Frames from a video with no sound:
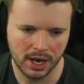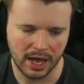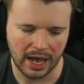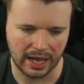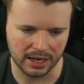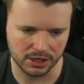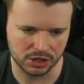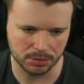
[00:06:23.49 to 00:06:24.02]

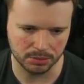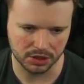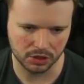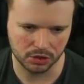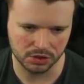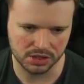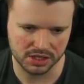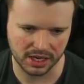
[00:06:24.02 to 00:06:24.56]
Alisson with a
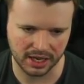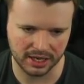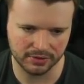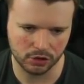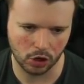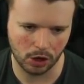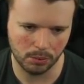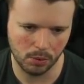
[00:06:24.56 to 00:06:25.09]
good save.
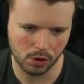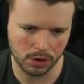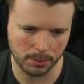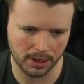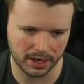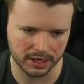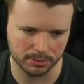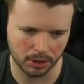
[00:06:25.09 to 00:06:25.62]
Kyle Walker
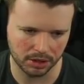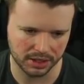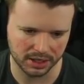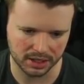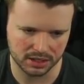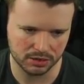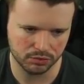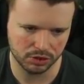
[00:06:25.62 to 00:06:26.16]
played him on then. I
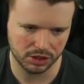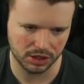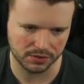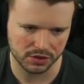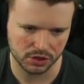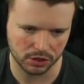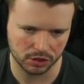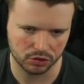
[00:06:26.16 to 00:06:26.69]
did run the
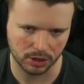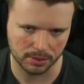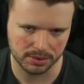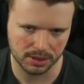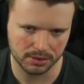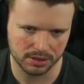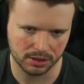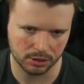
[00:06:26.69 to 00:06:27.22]
offside trap. So that
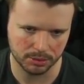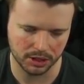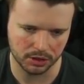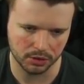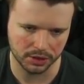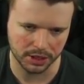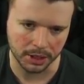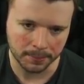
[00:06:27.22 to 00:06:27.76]
was a little bit
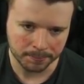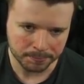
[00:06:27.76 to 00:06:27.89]
annoying.